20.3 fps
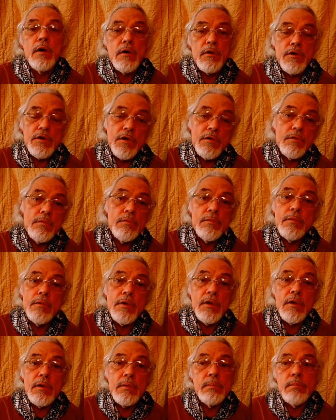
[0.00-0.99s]
to
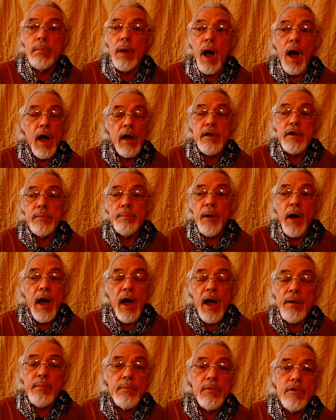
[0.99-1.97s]
the
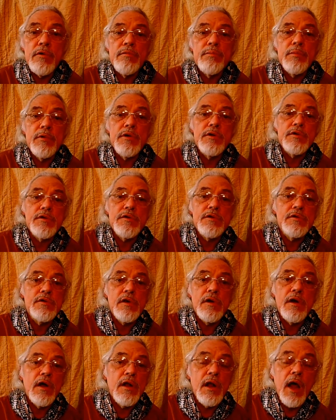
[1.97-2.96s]
Occupy movement's
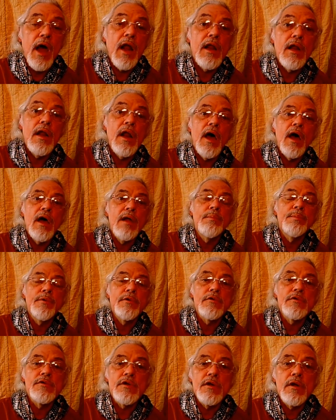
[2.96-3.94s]

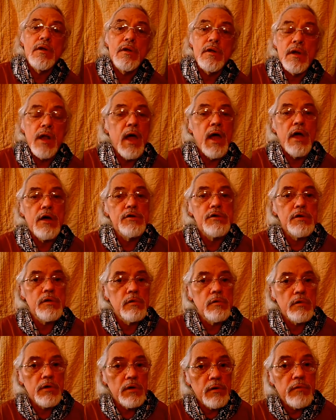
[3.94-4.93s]
99%
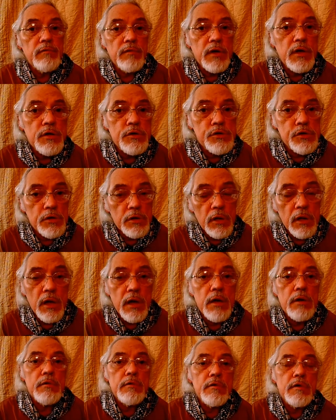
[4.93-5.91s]
national convention
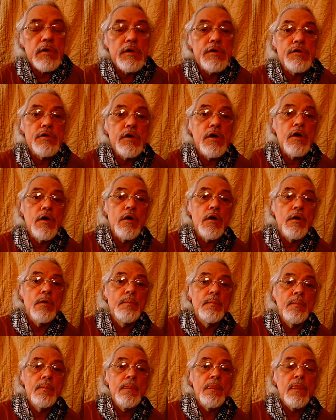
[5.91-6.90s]
later this year.
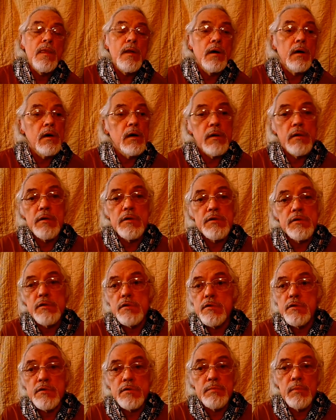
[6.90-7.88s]
This
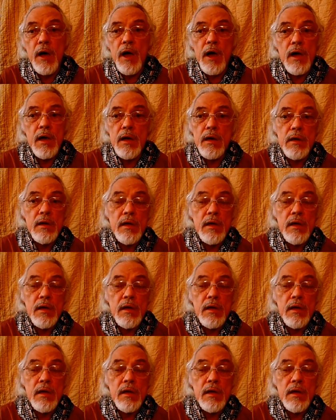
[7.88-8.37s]
is my